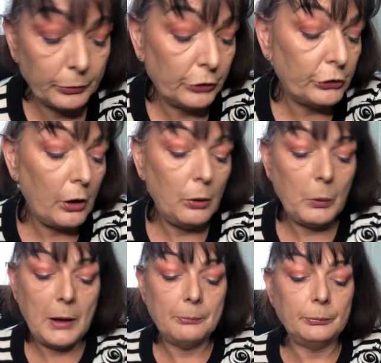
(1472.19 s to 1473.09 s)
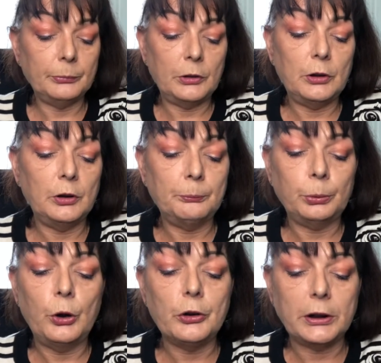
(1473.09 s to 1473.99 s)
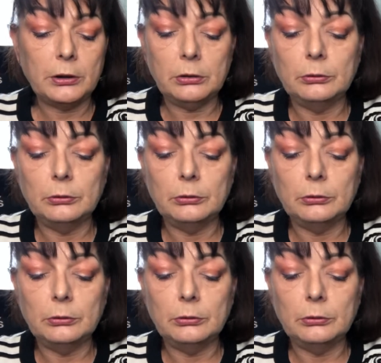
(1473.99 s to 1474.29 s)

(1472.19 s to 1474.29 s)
So, and then blurring,